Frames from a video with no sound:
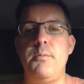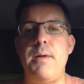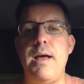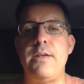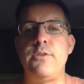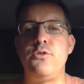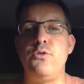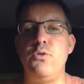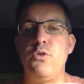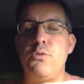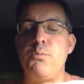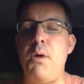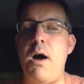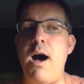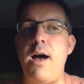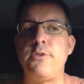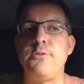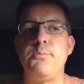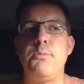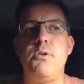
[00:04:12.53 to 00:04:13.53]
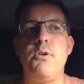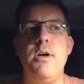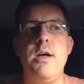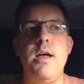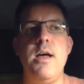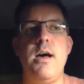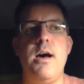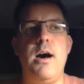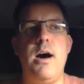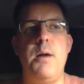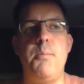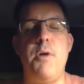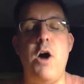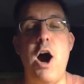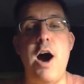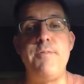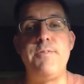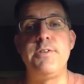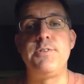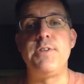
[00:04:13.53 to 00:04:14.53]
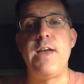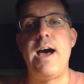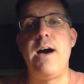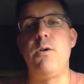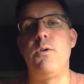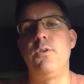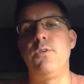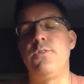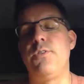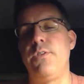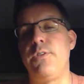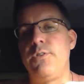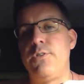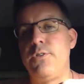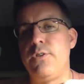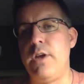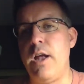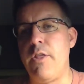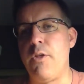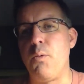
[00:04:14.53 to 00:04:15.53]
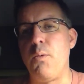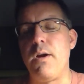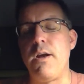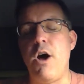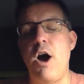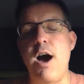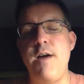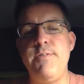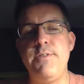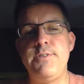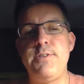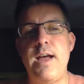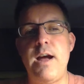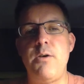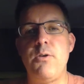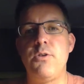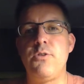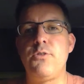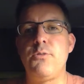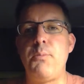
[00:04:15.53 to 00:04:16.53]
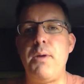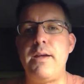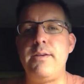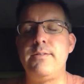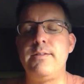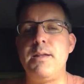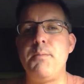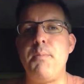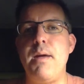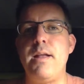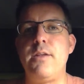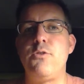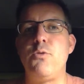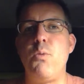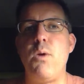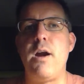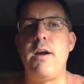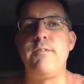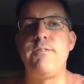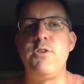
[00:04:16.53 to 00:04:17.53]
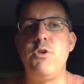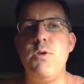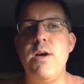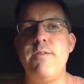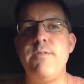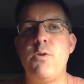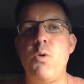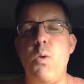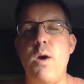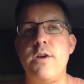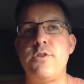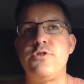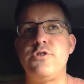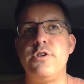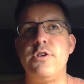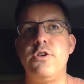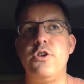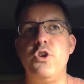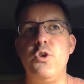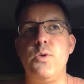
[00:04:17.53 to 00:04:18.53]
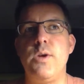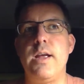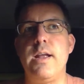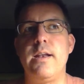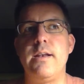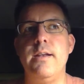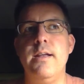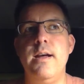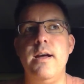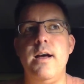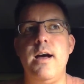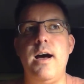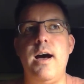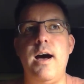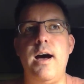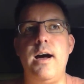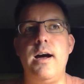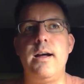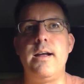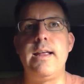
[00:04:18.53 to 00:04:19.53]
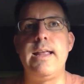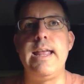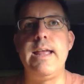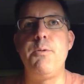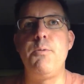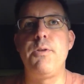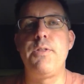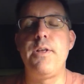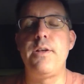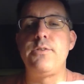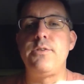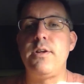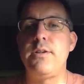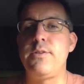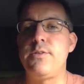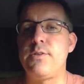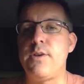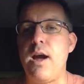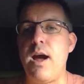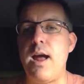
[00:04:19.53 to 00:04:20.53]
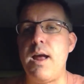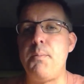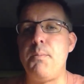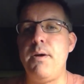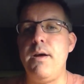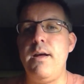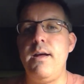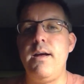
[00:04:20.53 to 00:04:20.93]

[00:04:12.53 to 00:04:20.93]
as soon as possible. Office hours. This is another one. Office hours are basically meant to where if you have a question, you can get with us on Skype